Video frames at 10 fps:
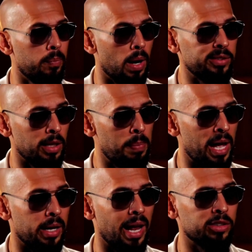
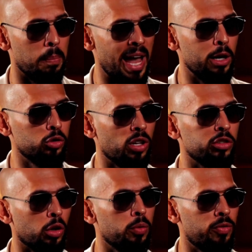Ben, as a man who's done
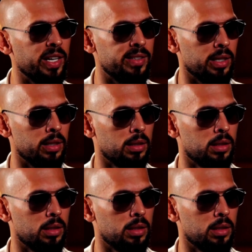his own fighting,